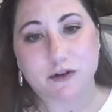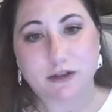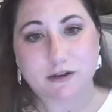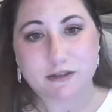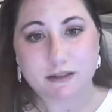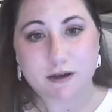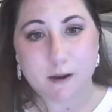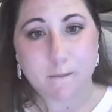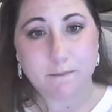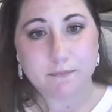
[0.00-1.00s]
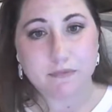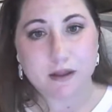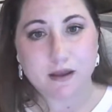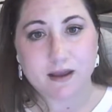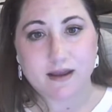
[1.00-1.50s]
for years to come.
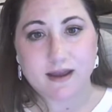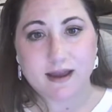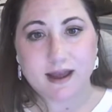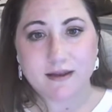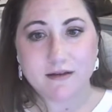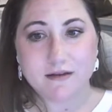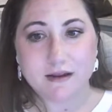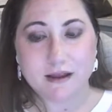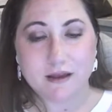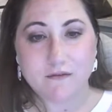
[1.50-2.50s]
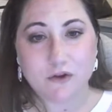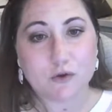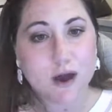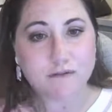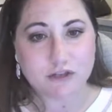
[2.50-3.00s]
And if
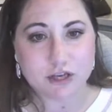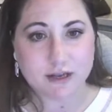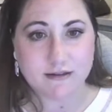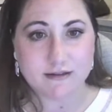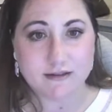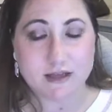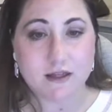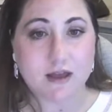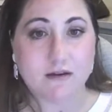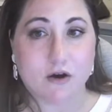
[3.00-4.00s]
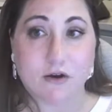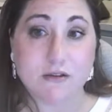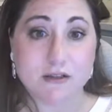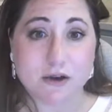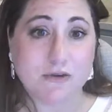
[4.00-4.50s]
you have a chance to then
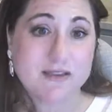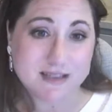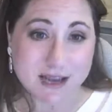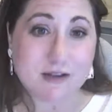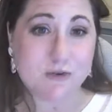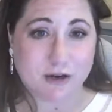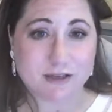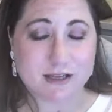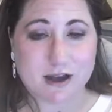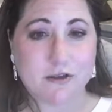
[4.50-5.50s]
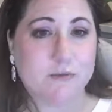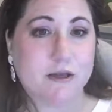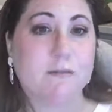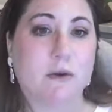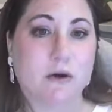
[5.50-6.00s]
also send work to other
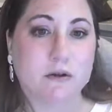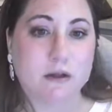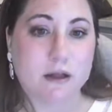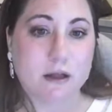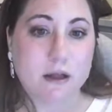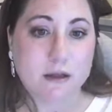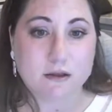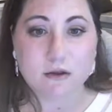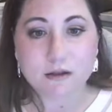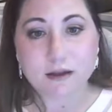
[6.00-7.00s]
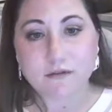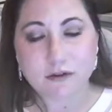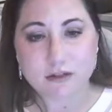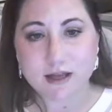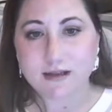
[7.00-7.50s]
people, you can
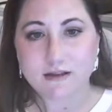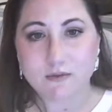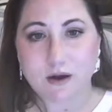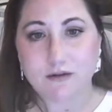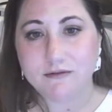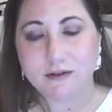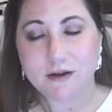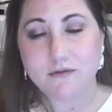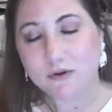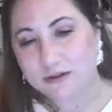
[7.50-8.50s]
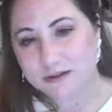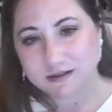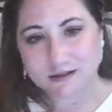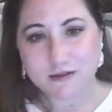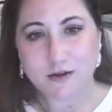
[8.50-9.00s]
leverage that as well. Of course,
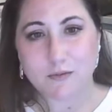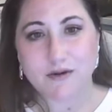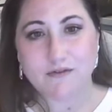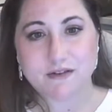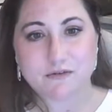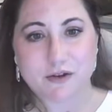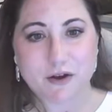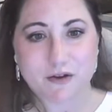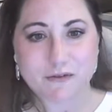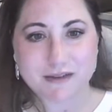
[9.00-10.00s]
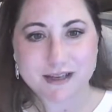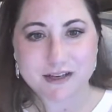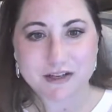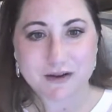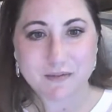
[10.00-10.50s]
it's a little bit of a different
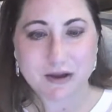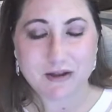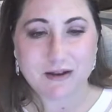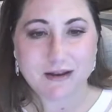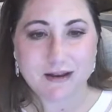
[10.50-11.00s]
conversation, but